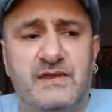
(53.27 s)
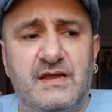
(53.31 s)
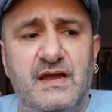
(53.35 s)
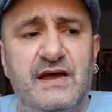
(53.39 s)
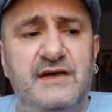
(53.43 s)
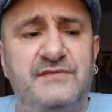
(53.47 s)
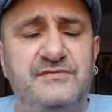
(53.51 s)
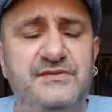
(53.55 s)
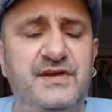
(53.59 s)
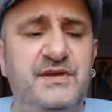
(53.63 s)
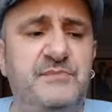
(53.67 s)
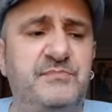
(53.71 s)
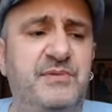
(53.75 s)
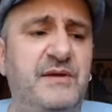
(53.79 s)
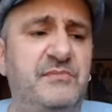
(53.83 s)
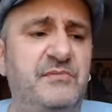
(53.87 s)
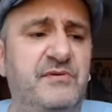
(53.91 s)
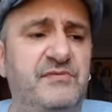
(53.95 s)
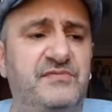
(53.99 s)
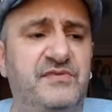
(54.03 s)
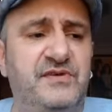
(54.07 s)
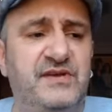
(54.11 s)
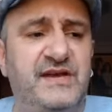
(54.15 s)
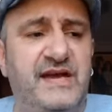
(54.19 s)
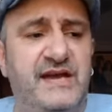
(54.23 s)
I think people
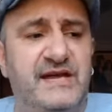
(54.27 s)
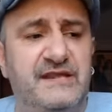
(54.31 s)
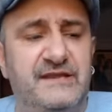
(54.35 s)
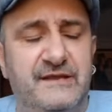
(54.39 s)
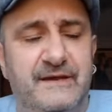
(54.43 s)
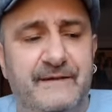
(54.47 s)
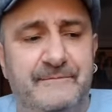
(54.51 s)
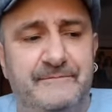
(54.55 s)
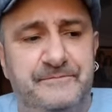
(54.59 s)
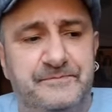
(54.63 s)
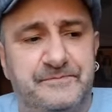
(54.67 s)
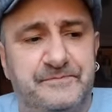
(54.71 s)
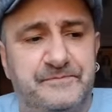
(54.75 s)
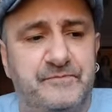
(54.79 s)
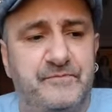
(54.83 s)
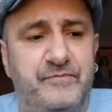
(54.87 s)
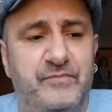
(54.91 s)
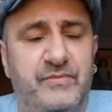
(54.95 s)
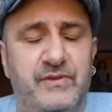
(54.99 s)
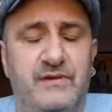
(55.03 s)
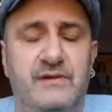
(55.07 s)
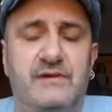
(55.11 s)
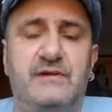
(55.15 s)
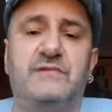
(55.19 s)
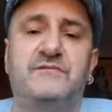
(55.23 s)
forget that,
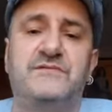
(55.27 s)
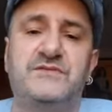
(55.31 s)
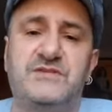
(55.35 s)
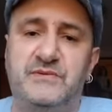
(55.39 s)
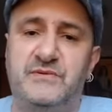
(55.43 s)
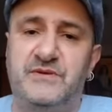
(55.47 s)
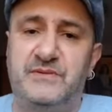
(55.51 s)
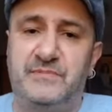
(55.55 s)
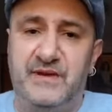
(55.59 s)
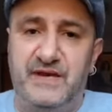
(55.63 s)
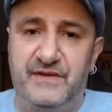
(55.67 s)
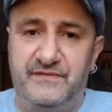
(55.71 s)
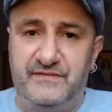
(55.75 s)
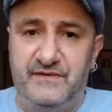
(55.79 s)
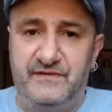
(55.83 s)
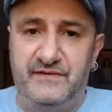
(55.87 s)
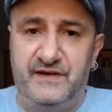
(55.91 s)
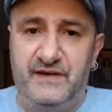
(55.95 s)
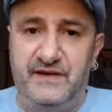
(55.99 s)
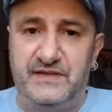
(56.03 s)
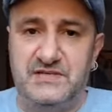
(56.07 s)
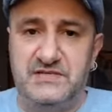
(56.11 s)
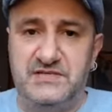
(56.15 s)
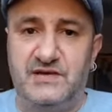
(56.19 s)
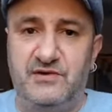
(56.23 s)
obviously, with the benefit of
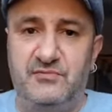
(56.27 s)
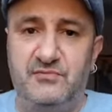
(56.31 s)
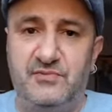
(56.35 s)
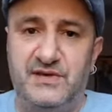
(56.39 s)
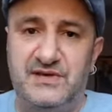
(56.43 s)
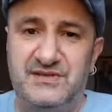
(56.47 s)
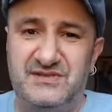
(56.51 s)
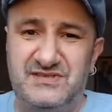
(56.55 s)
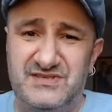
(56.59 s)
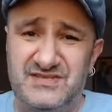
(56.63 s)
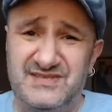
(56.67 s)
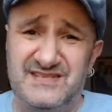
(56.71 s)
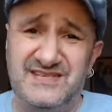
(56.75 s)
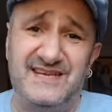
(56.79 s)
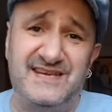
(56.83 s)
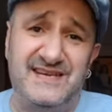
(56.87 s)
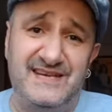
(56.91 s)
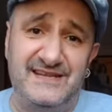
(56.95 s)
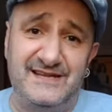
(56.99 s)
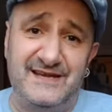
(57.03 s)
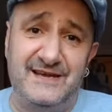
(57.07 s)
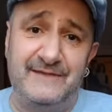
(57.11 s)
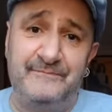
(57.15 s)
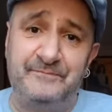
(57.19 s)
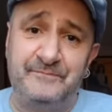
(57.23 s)
hindsight, we can
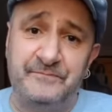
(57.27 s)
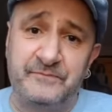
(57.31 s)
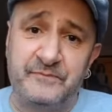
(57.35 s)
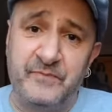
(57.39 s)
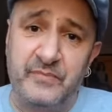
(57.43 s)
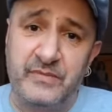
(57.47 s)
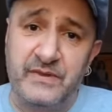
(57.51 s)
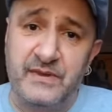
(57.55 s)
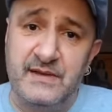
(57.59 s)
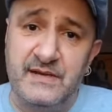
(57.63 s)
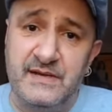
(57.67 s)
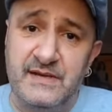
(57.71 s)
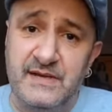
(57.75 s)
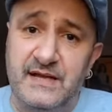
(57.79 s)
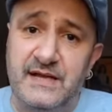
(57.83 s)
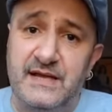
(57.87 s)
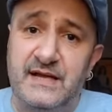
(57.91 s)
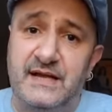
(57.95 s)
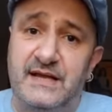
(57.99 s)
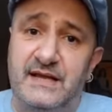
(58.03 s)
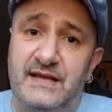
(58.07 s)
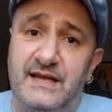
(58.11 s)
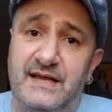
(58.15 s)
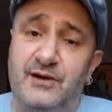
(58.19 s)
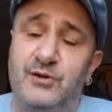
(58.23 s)
see that
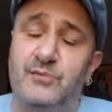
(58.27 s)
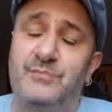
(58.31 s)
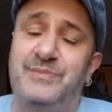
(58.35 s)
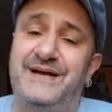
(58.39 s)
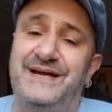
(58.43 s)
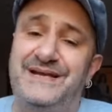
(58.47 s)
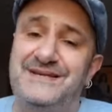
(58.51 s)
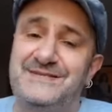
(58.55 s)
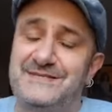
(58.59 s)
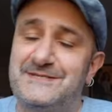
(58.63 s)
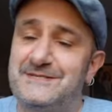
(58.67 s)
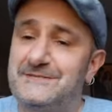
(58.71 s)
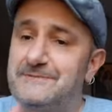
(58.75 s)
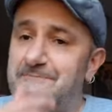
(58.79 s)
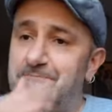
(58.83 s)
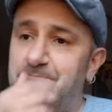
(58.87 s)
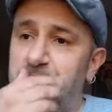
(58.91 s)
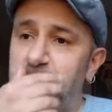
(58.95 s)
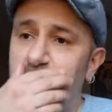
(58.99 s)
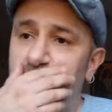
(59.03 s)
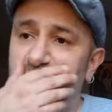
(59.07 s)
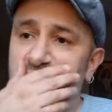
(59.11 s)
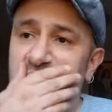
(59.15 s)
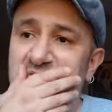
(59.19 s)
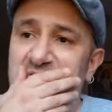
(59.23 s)
Lopez
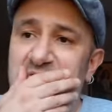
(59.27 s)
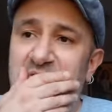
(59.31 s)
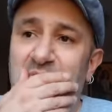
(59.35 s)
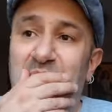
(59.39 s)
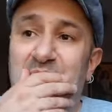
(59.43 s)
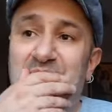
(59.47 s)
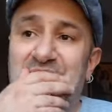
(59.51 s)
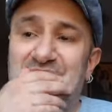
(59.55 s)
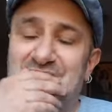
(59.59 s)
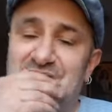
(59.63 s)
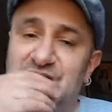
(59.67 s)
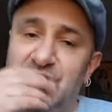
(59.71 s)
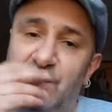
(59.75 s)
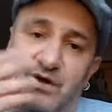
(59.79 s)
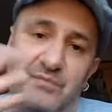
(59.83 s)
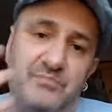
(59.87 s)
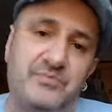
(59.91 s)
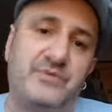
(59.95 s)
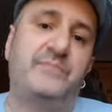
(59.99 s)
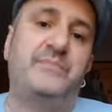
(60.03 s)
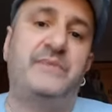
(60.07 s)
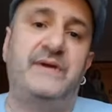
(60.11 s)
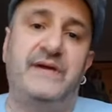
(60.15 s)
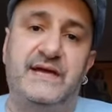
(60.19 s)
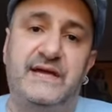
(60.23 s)
was not
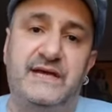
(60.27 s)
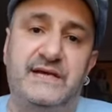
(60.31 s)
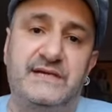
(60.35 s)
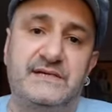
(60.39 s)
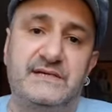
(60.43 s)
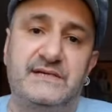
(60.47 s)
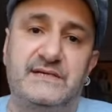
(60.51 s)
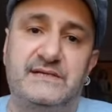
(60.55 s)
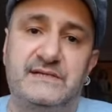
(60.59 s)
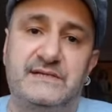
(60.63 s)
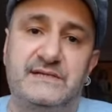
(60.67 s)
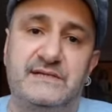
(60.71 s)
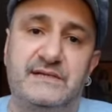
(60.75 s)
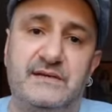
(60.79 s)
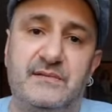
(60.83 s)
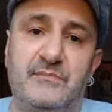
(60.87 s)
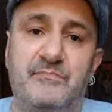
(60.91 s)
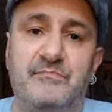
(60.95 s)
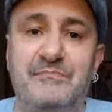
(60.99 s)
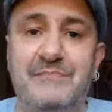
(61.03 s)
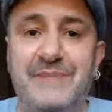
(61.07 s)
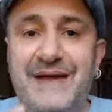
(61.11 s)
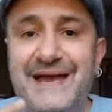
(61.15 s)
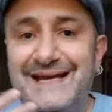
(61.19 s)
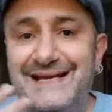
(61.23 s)
prepared
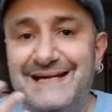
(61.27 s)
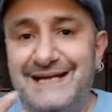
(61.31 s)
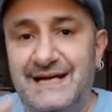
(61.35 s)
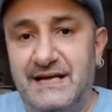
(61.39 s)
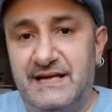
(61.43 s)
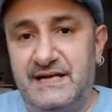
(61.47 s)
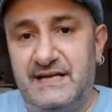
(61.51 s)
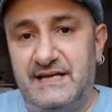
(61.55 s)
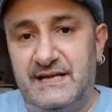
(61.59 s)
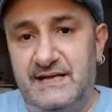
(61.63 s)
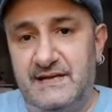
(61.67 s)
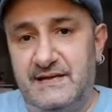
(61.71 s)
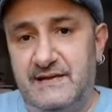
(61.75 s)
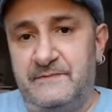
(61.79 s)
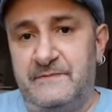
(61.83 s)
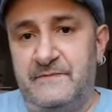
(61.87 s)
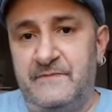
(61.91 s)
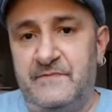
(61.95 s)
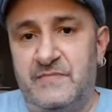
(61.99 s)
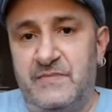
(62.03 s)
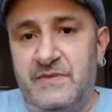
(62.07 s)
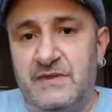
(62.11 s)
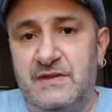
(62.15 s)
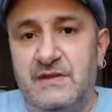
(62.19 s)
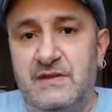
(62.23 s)
mentally
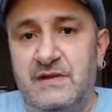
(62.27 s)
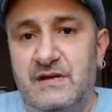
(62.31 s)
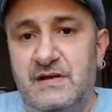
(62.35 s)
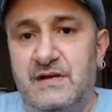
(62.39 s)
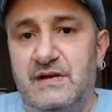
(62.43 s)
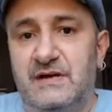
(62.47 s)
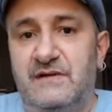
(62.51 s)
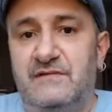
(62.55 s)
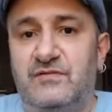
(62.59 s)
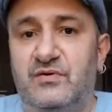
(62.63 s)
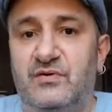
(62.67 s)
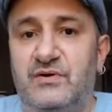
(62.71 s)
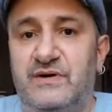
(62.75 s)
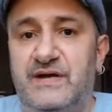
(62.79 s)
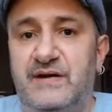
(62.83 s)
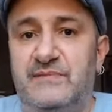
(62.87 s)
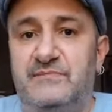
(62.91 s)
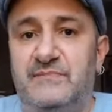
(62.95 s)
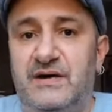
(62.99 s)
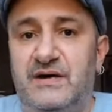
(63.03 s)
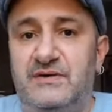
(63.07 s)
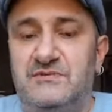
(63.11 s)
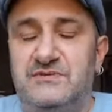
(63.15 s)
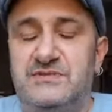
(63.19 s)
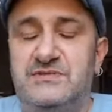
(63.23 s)
for
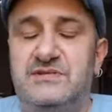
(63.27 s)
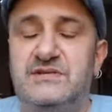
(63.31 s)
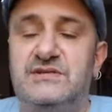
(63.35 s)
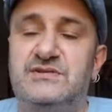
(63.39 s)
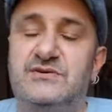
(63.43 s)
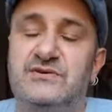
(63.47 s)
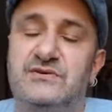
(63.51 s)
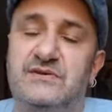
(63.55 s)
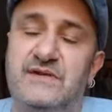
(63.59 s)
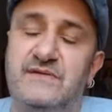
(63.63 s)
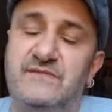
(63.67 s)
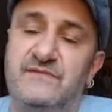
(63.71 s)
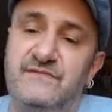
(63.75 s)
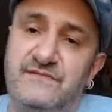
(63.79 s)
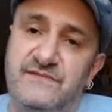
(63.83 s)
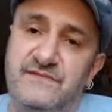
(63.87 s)
Kambosos. He took him